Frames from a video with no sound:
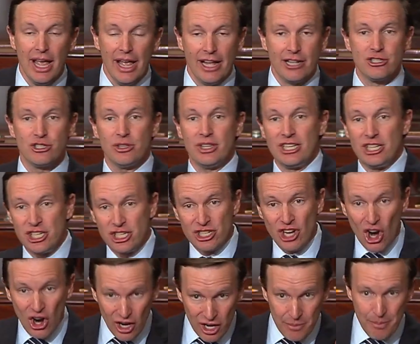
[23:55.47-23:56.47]
And so they
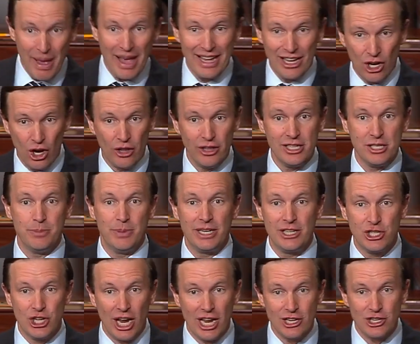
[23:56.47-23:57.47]
started making all these big
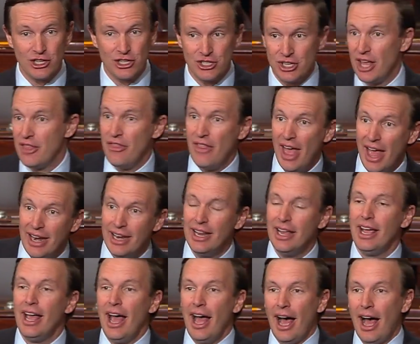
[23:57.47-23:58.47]
changes, and then
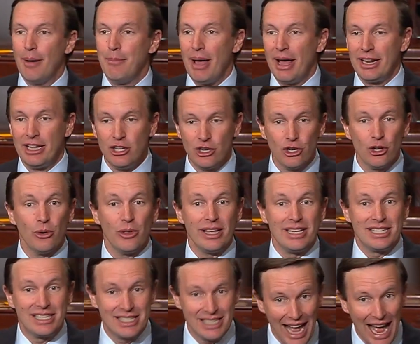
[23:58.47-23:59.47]
about a year ago, they
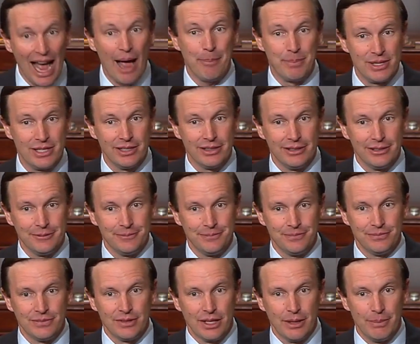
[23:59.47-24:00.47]
stopped
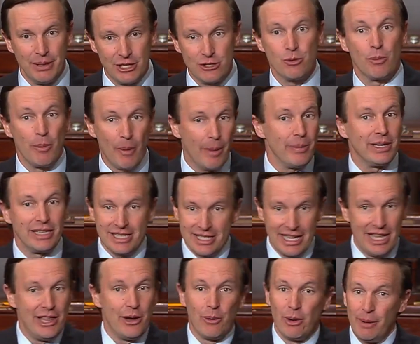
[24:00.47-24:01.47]
because Republicans
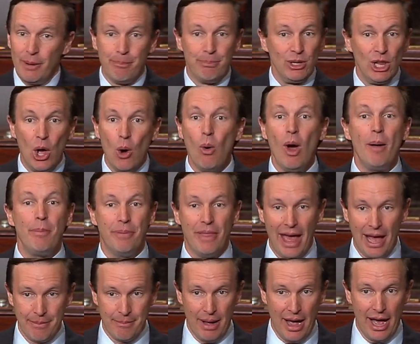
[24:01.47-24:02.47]
said they blow up
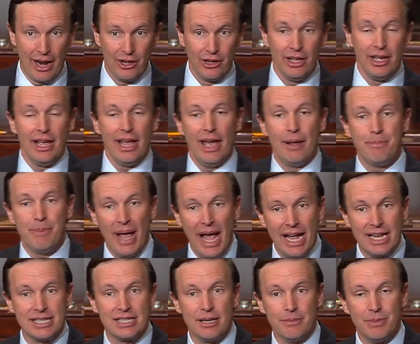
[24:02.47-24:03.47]
that model and
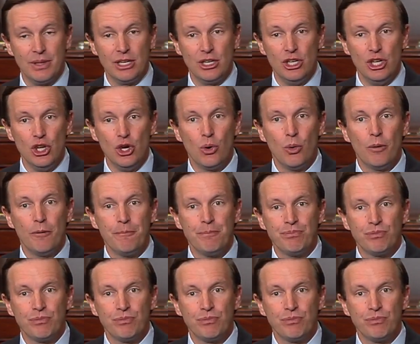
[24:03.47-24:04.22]
pass something new.